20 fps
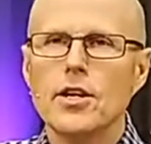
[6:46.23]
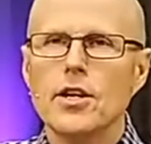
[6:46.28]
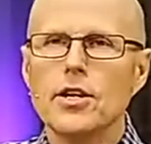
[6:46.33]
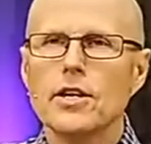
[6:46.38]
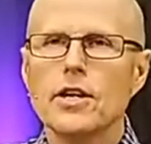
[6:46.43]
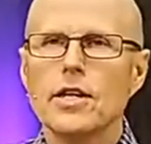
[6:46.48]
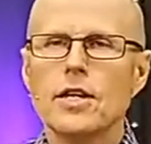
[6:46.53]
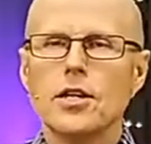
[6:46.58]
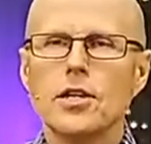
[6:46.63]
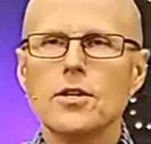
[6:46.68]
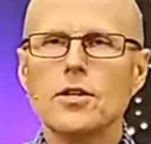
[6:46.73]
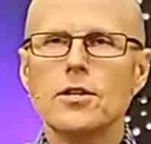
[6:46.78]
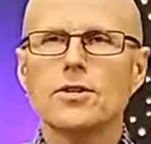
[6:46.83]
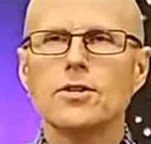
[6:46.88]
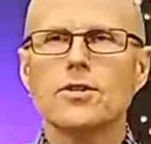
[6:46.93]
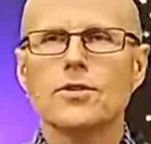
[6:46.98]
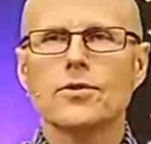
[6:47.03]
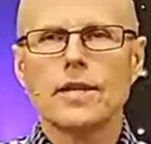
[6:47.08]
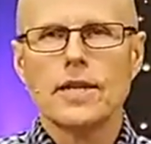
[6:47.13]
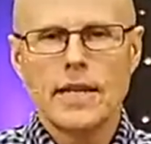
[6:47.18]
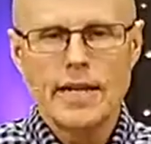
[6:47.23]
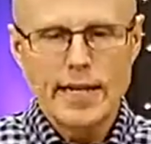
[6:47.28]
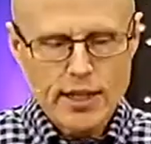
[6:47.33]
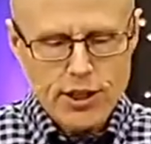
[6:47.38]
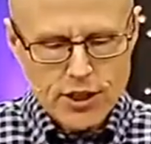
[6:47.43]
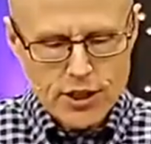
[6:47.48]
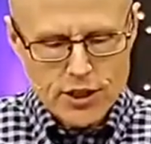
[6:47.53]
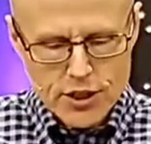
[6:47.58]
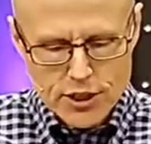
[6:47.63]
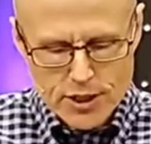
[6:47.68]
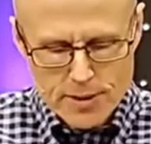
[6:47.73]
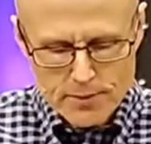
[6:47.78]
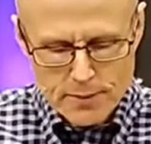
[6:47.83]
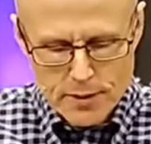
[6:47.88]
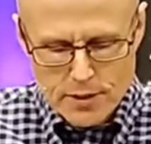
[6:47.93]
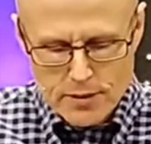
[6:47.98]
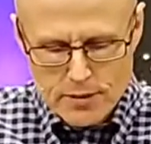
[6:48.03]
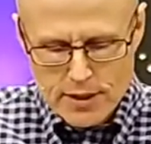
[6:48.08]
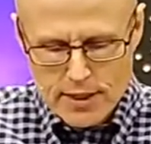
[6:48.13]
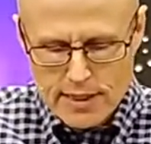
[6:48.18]
you're gonna lose the relationship
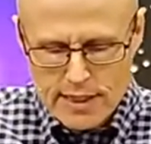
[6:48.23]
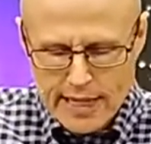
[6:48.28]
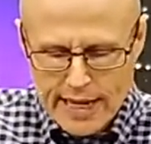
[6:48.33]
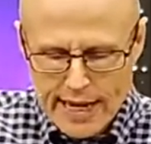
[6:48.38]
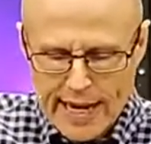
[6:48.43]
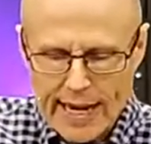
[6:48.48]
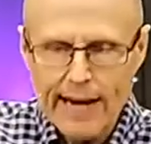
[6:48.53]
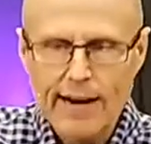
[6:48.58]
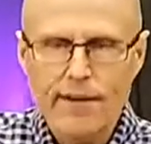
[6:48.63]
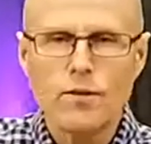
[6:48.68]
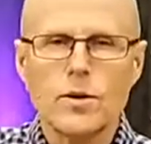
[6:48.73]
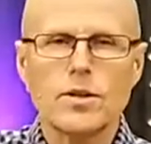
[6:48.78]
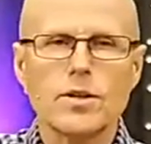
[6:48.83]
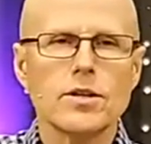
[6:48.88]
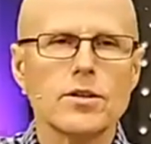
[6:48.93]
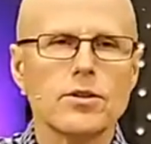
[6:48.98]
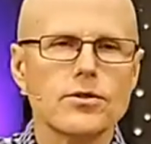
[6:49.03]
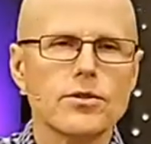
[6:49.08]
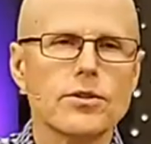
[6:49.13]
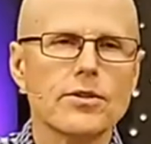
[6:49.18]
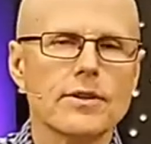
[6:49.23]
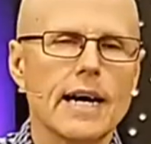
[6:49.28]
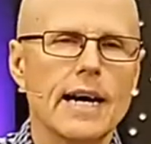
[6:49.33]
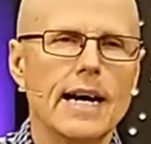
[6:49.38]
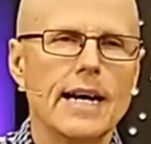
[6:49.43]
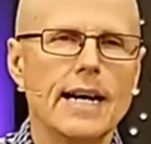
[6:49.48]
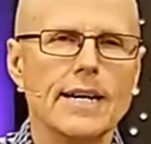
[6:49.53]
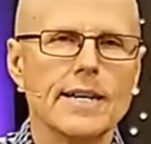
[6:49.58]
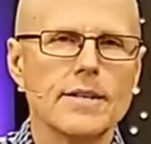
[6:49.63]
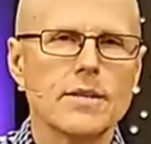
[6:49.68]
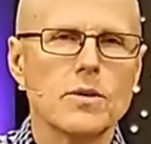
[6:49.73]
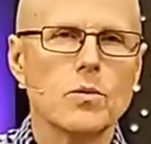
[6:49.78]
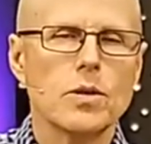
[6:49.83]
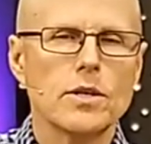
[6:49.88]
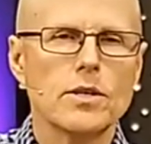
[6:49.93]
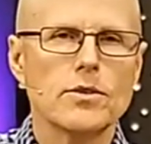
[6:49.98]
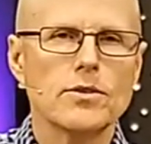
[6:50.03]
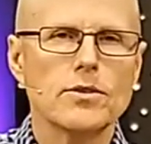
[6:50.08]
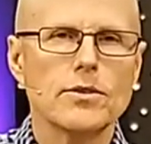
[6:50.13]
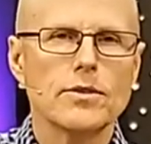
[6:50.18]
you need to have with the true God, the
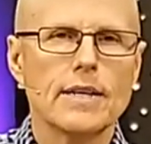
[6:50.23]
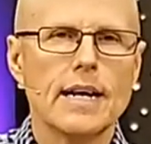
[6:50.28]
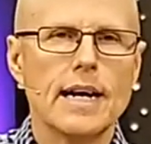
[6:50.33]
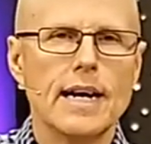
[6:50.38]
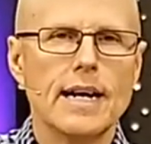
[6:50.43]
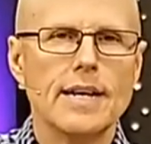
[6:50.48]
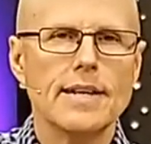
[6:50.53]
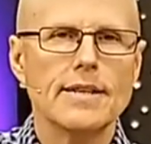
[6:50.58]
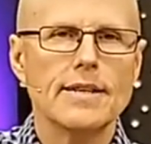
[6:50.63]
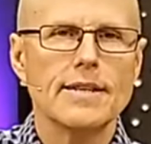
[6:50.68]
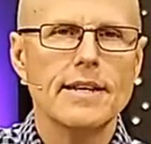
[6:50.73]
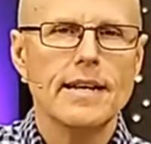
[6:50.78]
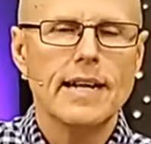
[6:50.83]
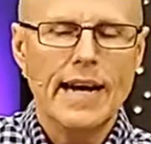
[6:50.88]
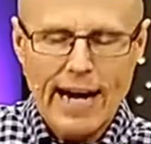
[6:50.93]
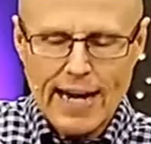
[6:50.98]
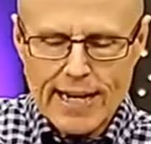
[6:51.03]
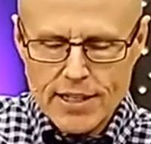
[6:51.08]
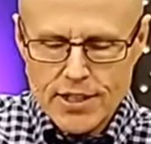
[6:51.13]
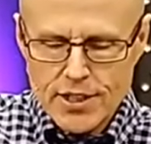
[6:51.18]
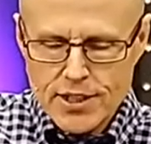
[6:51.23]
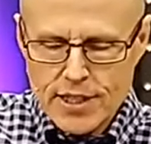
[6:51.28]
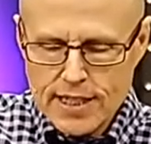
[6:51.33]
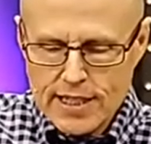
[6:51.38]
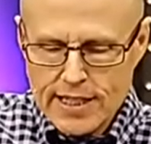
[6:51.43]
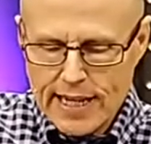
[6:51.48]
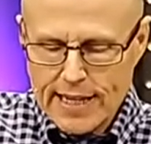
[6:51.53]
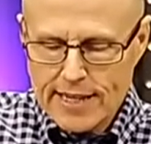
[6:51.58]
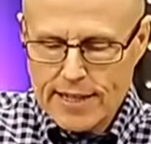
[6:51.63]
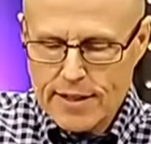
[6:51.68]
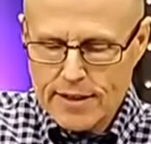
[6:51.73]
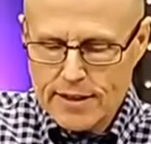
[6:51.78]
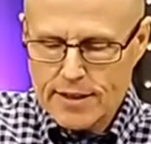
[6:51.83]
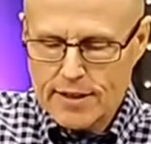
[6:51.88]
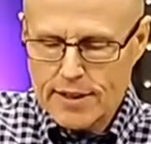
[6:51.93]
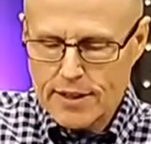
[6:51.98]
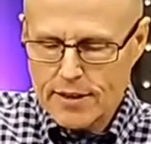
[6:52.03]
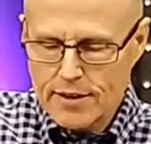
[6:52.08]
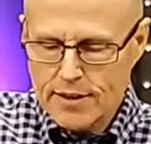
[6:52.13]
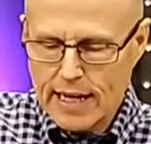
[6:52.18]
one true God. I see that here
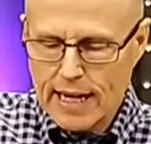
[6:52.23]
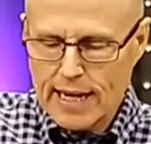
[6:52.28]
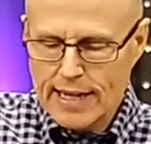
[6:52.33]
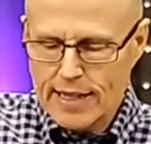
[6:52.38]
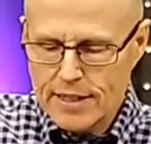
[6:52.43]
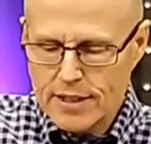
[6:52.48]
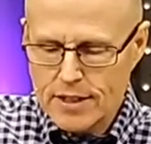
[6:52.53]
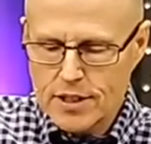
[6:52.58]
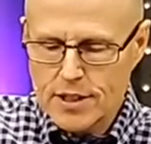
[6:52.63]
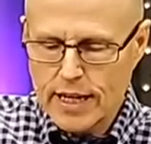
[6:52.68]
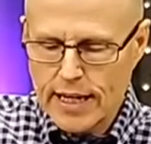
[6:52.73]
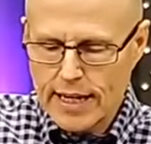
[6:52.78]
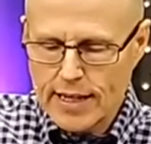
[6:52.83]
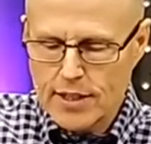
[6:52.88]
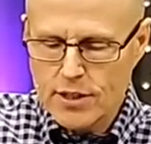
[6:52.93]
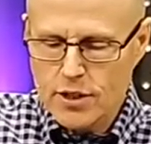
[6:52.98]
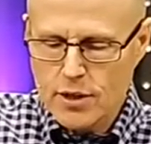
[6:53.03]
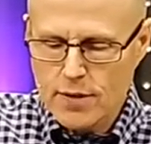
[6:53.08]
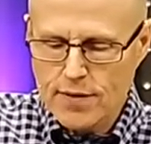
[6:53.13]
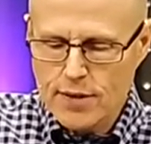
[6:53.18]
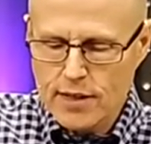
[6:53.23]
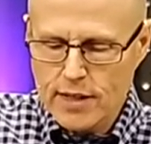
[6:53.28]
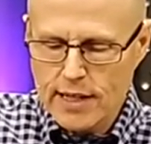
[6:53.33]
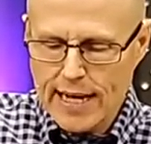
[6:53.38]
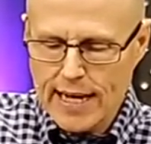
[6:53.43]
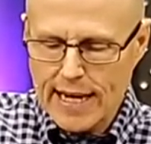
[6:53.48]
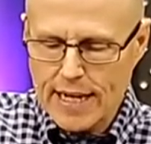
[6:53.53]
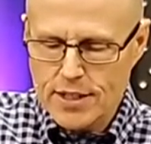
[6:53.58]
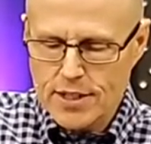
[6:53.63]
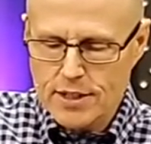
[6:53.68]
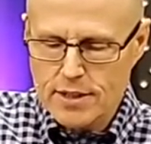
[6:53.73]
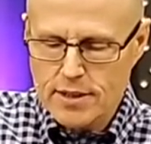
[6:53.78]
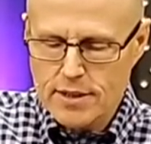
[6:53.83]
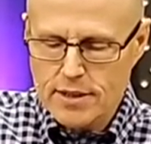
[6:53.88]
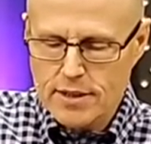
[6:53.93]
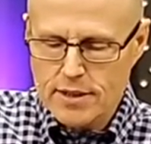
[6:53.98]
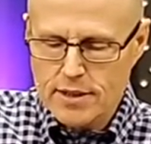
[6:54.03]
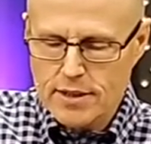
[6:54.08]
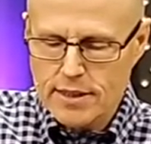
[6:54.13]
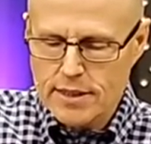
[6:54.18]
in the United States over the last
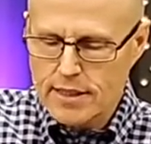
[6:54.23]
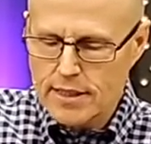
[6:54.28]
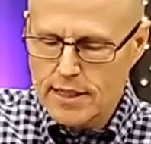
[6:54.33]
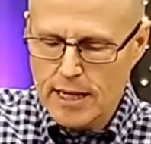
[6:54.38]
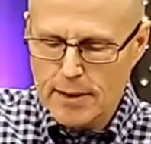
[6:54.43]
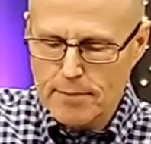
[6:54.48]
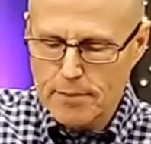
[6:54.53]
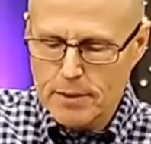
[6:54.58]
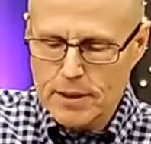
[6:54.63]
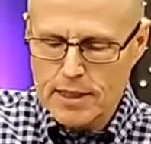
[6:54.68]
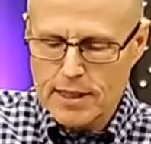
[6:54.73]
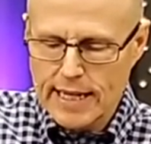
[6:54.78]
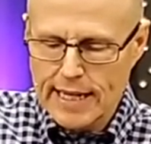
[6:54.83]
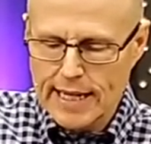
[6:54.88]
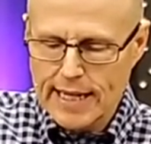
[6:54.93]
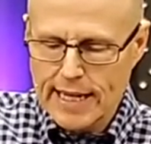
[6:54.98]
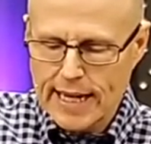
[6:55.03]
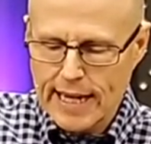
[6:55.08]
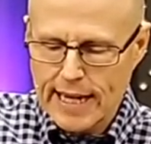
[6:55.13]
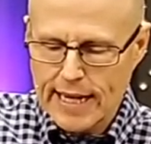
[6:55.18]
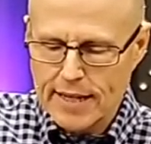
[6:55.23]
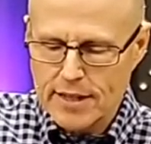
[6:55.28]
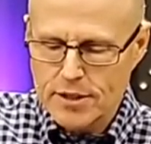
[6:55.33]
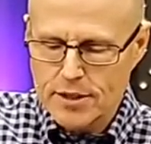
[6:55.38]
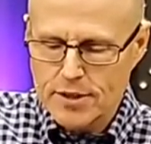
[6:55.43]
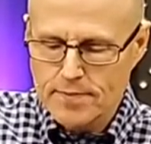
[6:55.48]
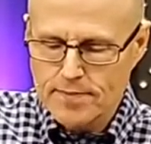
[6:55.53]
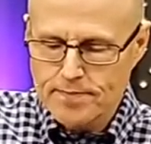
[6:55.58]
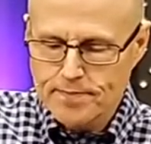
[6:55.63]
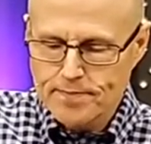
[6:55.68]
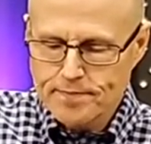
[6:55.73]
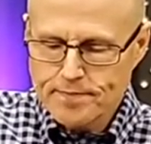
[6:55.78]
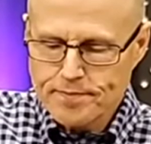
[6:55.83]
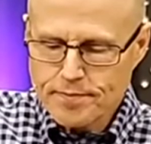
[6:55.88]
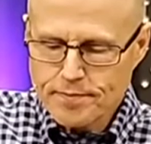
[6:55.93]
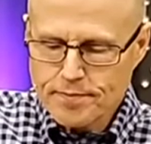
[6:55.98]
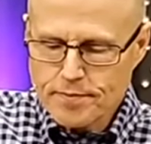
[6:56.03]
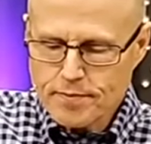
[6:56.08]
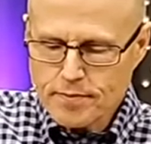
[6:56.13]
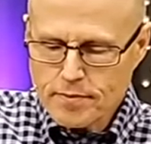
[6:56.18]
couple of decades
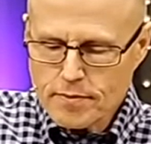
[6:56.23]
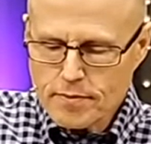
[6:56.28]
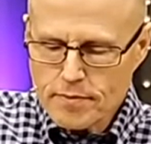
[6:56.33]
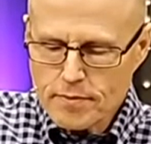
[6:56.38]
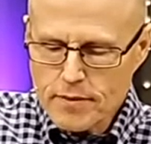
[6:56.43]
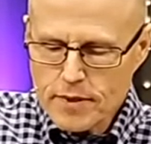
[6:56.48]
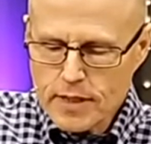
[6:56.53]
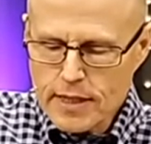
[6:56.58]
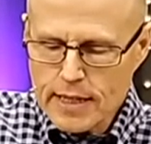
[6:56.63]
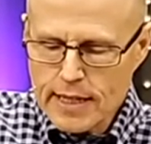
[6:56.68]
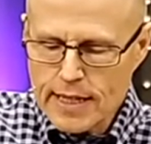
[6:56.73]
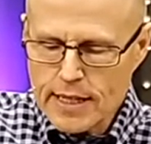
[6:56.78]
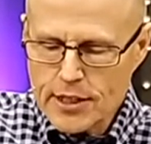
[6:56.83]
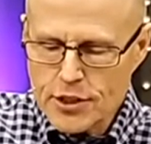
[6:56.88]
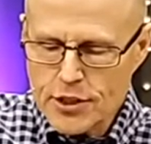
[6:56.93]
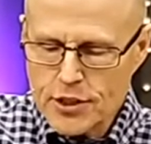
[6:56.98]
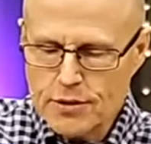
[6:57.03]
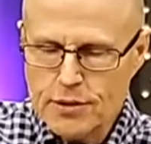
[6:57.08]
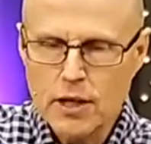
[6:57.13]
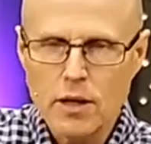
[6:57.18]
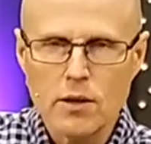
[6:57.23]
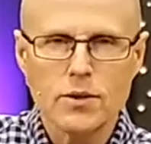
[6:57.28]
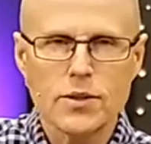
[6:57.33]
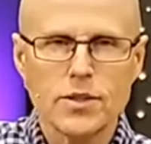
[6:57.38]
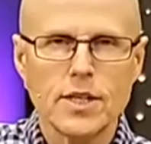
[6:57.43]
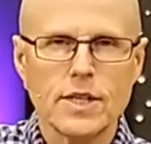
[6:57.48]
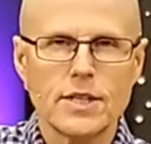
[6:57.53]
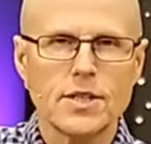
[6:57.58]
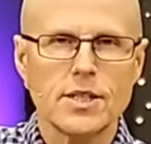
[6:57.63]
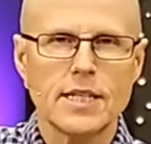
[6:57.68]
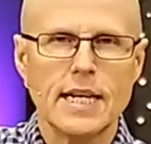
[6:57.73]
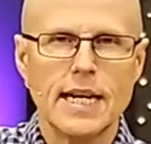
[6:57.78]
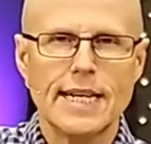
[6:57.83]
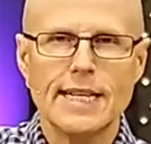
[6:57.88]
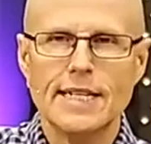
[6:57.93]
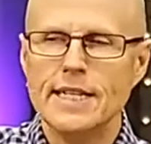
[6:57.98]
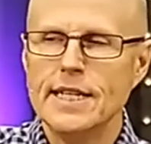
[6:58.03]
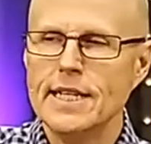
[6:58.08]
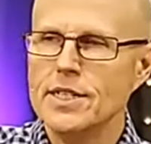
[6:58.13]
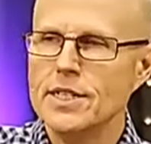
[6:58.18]
as you know, since the
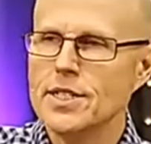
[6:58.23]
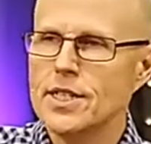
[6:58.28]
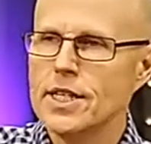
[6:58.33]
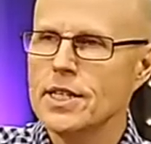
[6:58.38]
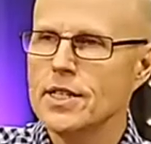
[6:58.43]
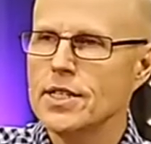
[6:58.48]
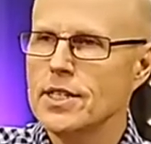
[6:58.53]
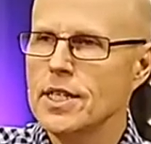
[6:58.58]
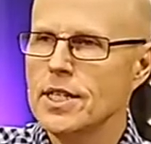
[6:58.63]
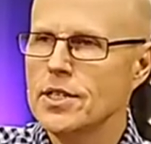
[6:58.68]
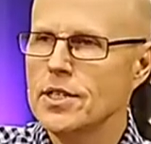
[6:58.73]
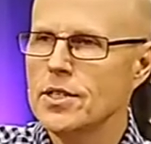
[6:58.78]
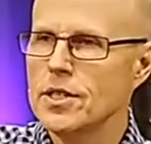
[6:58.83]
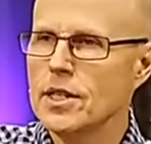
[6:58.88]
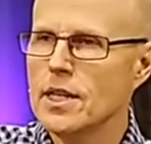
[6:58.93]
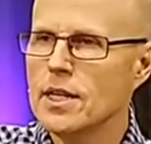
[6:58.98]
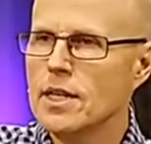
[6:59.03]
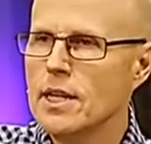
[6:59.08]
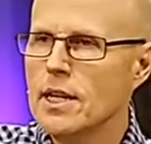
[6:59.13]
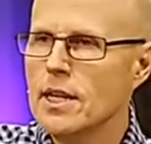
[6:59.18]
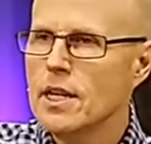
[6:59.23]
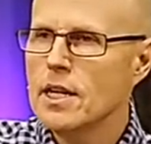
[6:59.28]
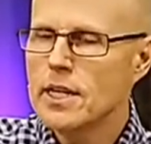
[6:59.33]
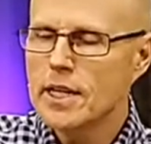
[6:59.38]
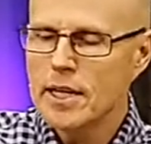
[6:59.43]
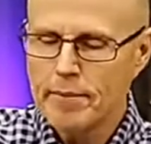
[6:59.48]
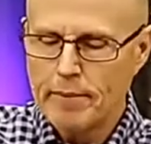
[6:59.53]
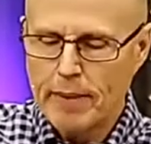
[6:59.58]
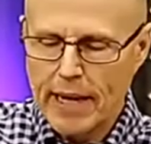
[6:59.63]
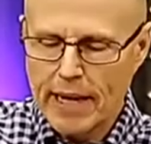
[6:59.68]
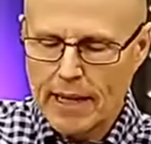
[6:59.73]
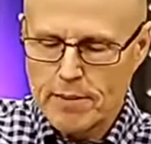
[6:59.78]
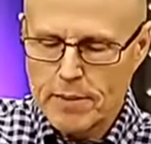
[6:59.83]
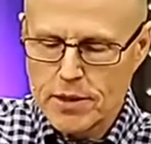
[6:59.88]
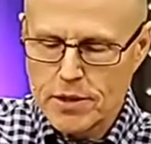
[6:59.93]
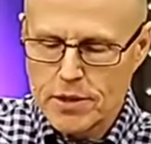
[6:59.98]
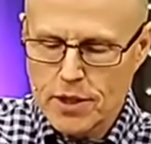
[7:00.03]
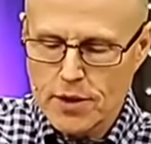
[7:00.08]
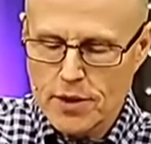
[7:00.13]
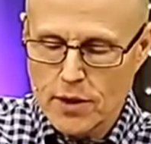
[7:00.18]
1960s, the
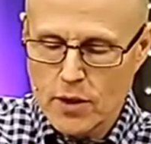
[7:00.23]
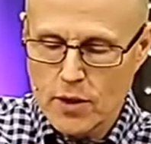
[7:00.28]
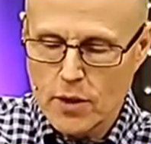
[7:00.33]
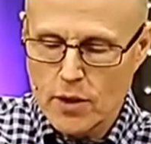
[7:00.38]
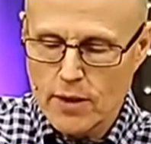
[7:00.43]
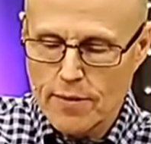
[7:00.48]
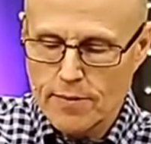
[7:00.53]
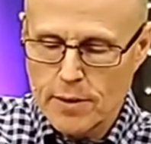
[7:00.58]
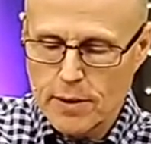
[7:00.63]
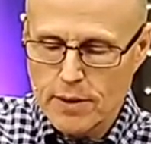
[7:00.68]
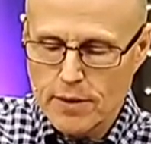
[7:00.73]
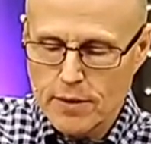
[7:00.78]
commandments of the Lord have been